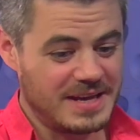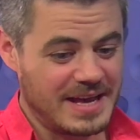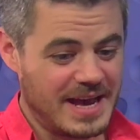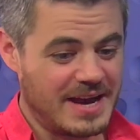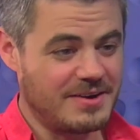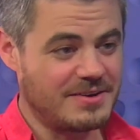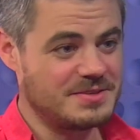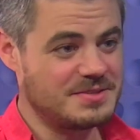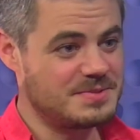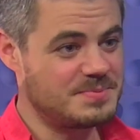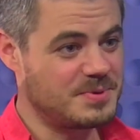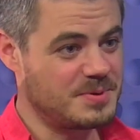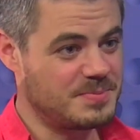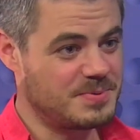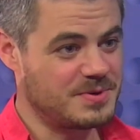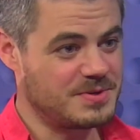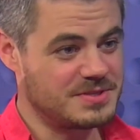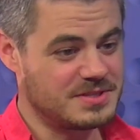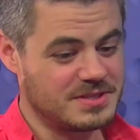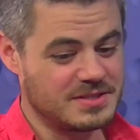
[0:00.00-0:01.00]
gallons per
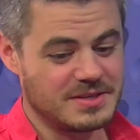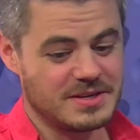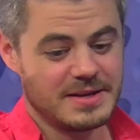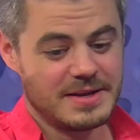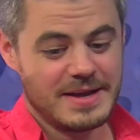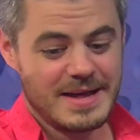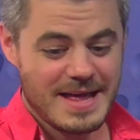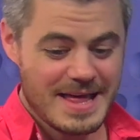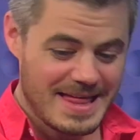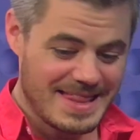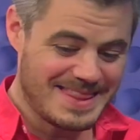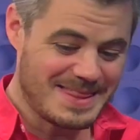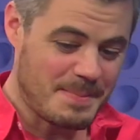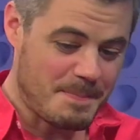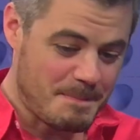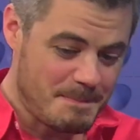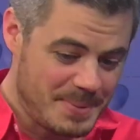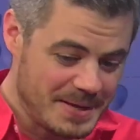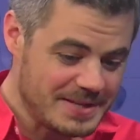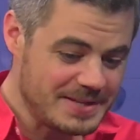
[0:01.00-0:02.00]
person. The
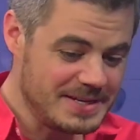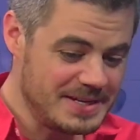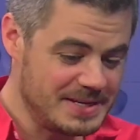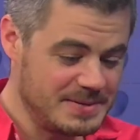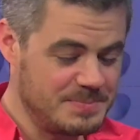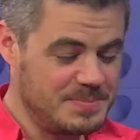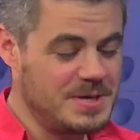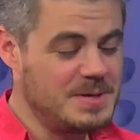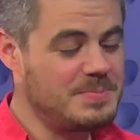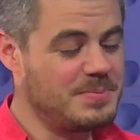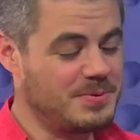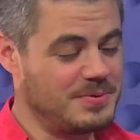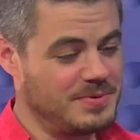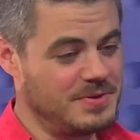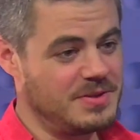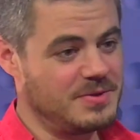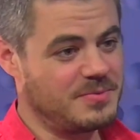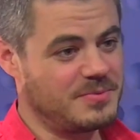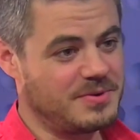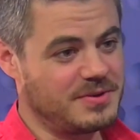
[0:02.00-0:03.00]
billion people
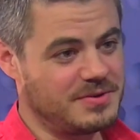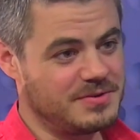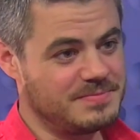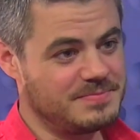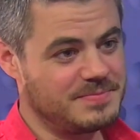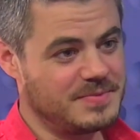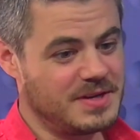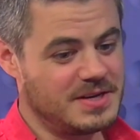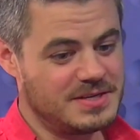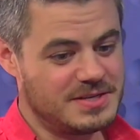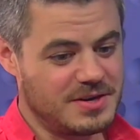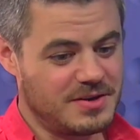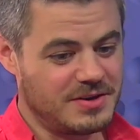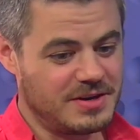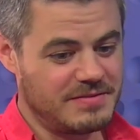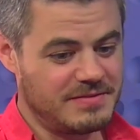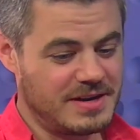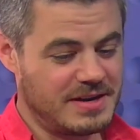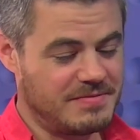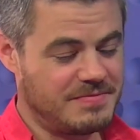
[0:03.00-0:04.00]
in the world don't
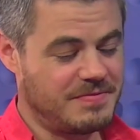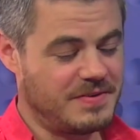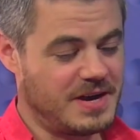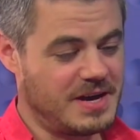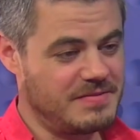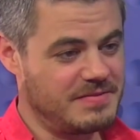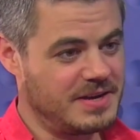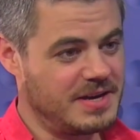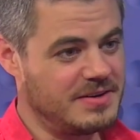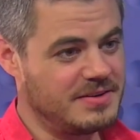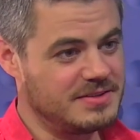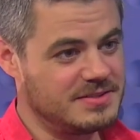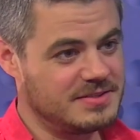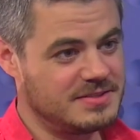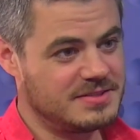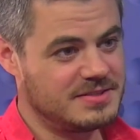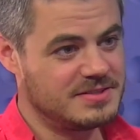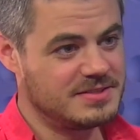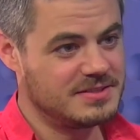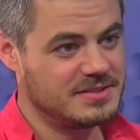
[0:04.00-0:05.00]
even have five
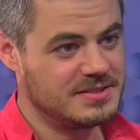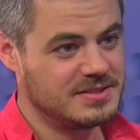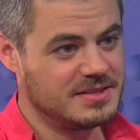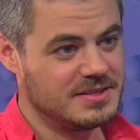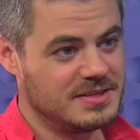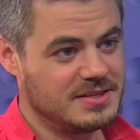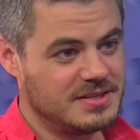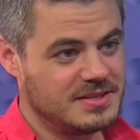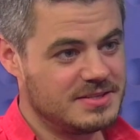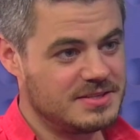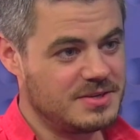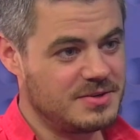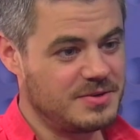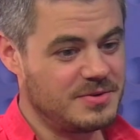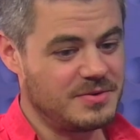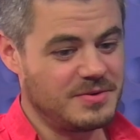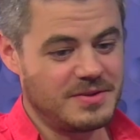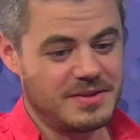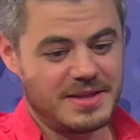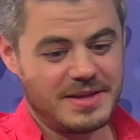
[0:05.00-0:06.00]
gallons.
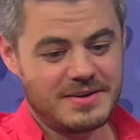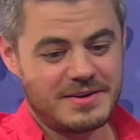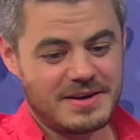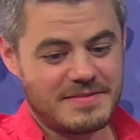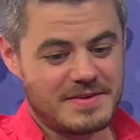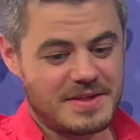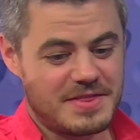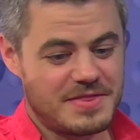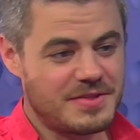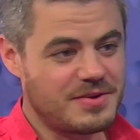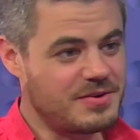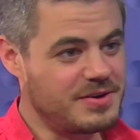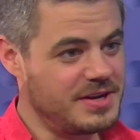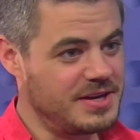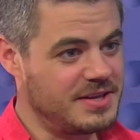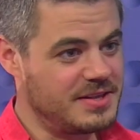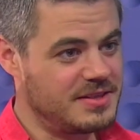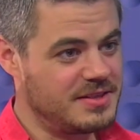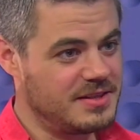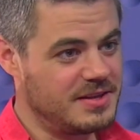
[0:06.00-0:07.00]
So they don't have a
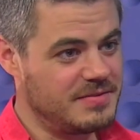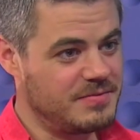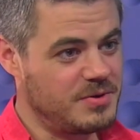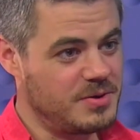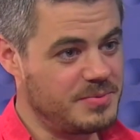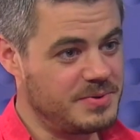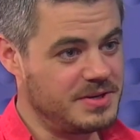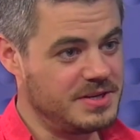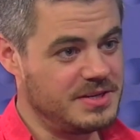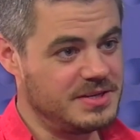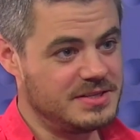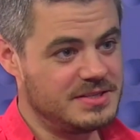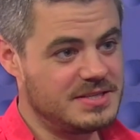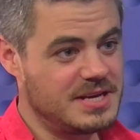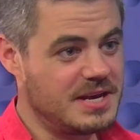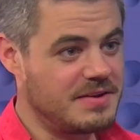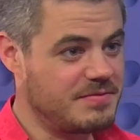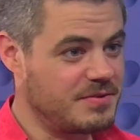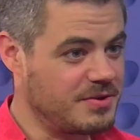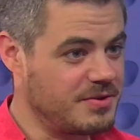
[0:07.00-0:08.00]
30th of what we
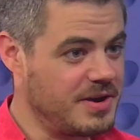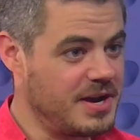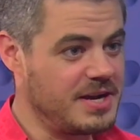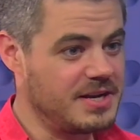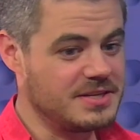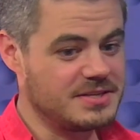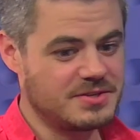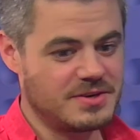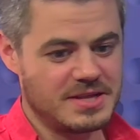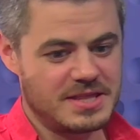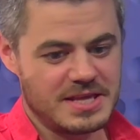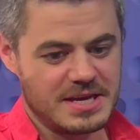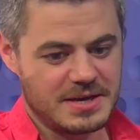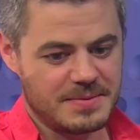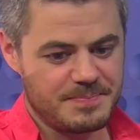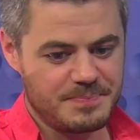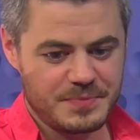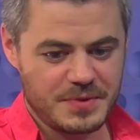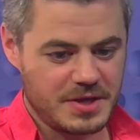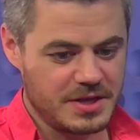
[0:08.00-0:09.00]
take for granted. So I think,
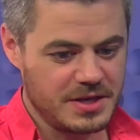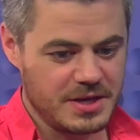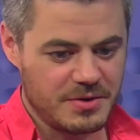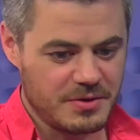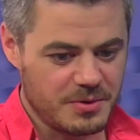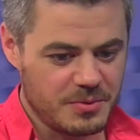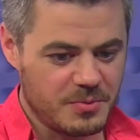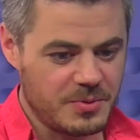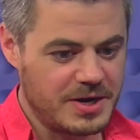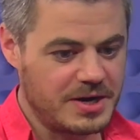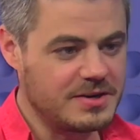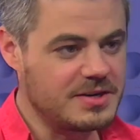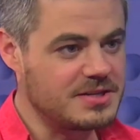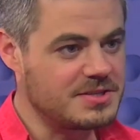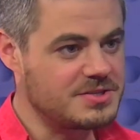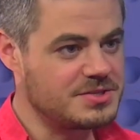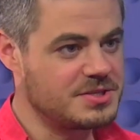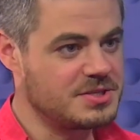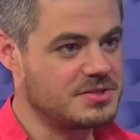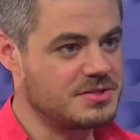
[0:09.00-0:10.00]
you know,
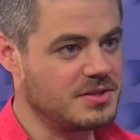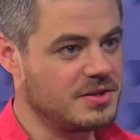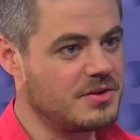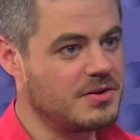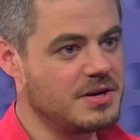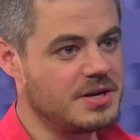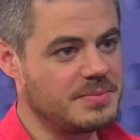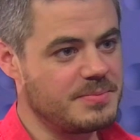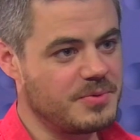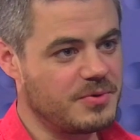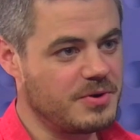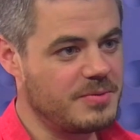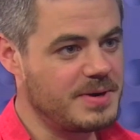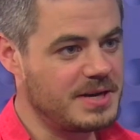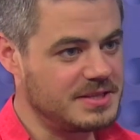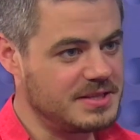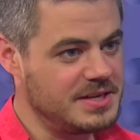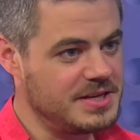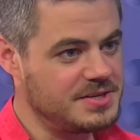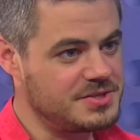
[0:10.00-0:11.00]
awareness, just learning more
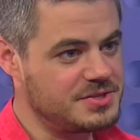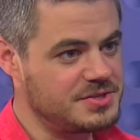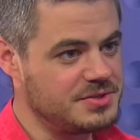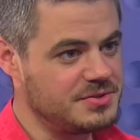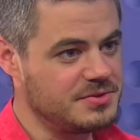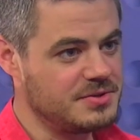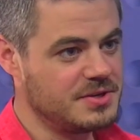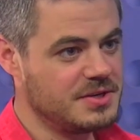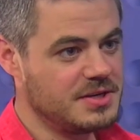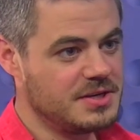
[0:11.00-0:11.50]
about the issue